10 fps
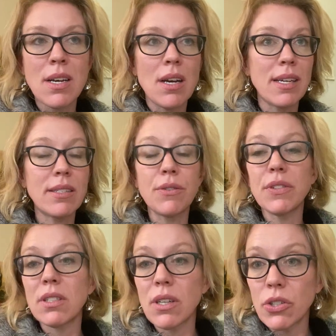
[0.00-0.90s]
I still feel
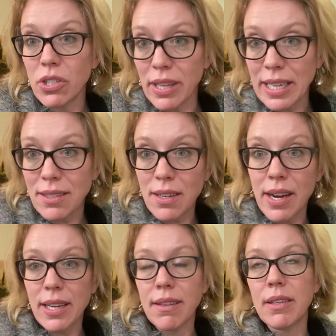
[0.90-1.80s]
social
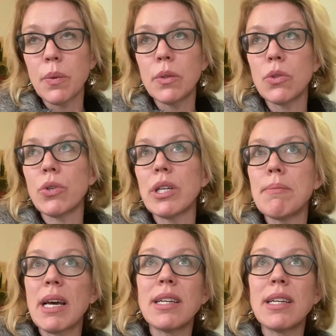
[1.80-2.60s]
anxiety, I think we were talking about.